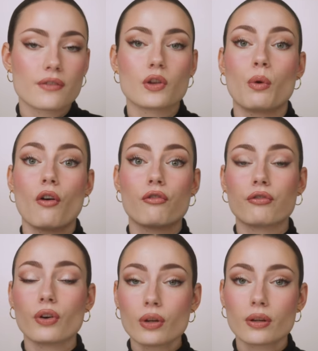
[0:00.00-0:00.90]
If you want
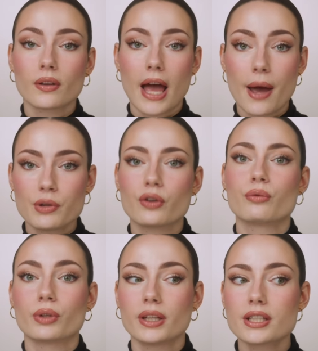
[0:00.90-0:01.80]
full glam, you can
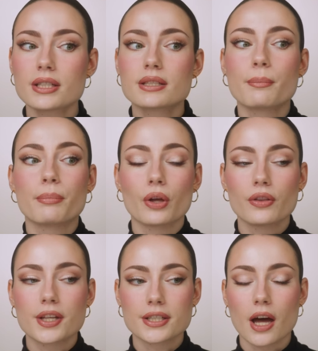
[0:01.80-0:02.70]
really just build
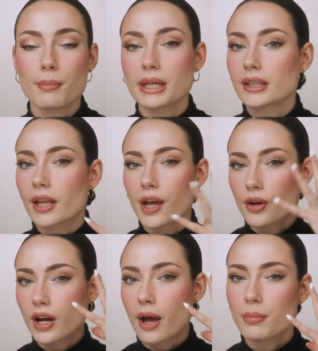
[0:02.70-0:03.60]
this up and layer
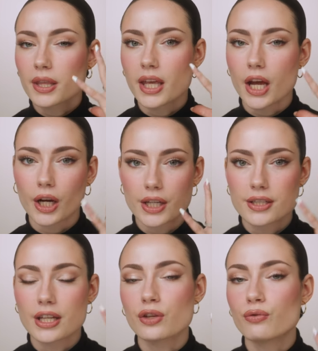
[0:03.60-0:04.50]
it up in the areas
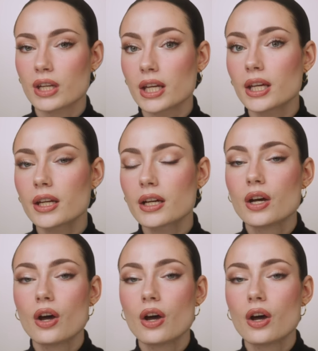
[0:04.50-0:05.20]
that you need